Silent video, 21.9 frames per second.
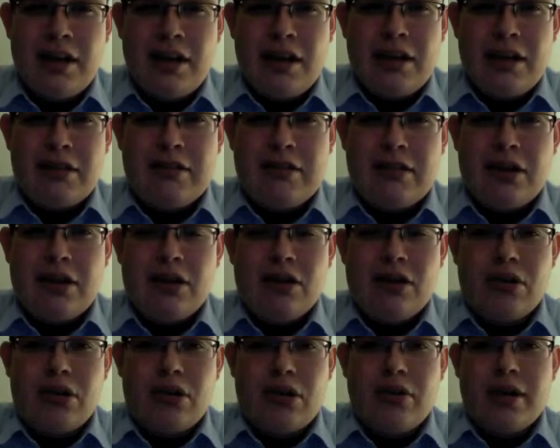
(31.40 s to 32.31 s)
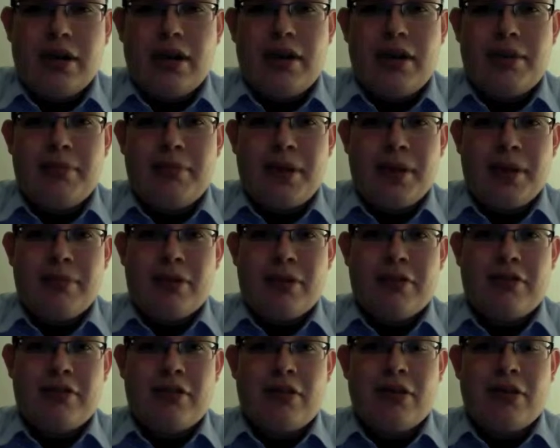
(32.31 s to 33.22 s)
So going on my
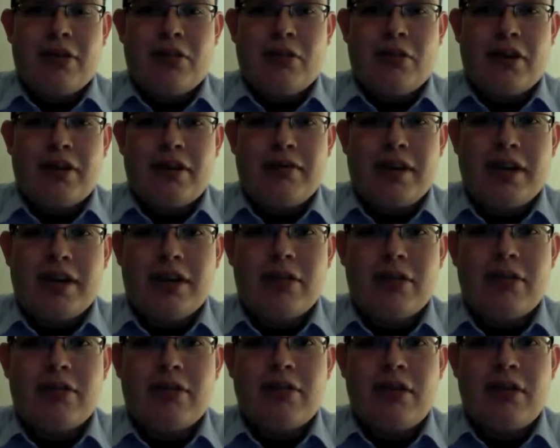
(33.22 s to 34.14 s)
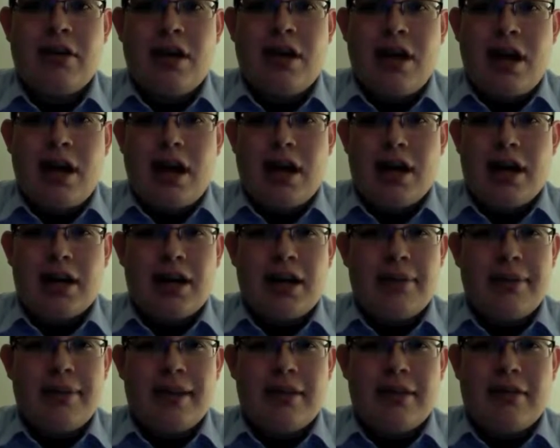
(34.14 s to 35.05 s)
personal and work values,
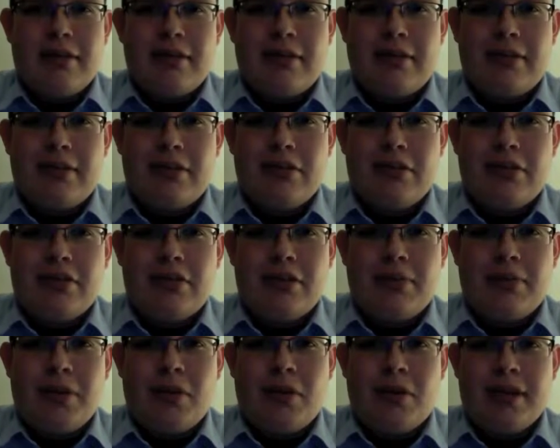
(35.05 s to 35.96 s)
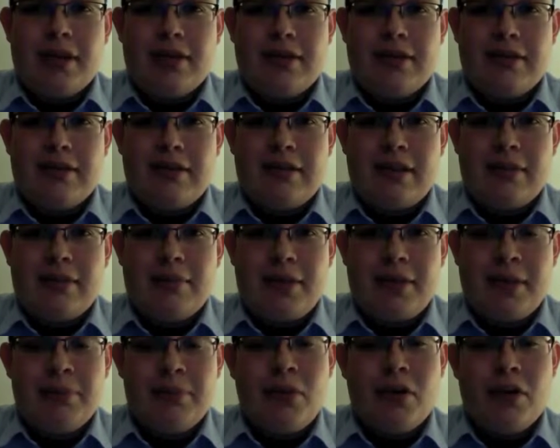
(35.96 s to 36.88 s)
coming into this internship, I wanted to
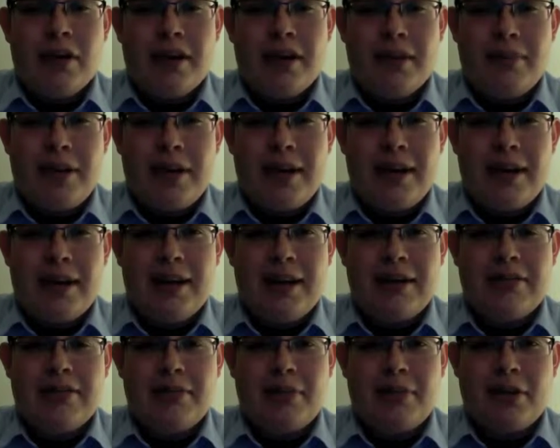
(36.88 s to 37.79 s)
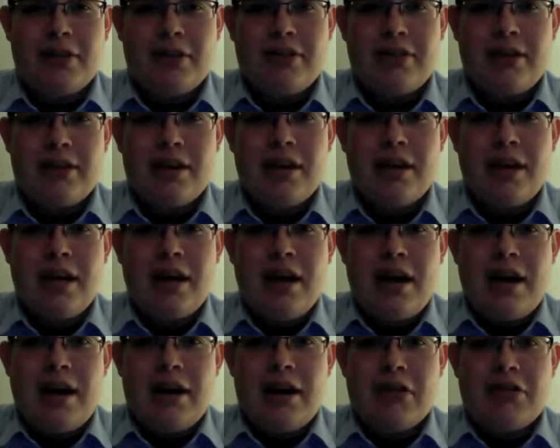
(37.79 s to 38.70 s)
be more independent as a person.
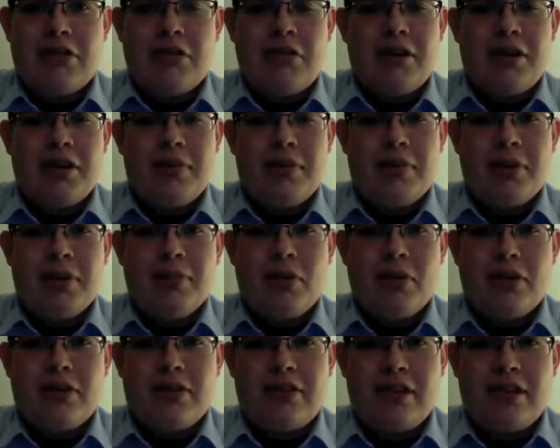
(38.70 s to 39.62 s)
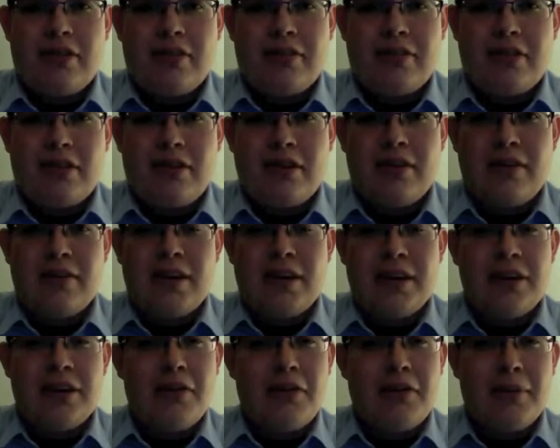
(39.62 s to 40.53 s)
I also wanted to be more self-assertive and
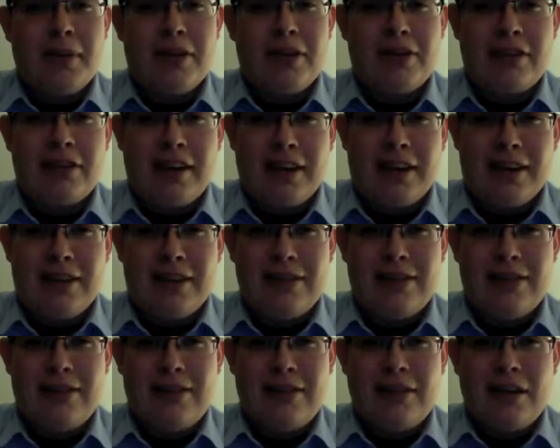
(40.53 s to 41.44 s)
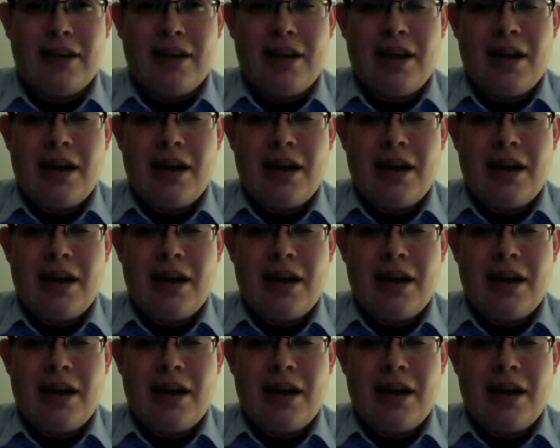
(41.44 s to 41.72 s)
get over my shyness.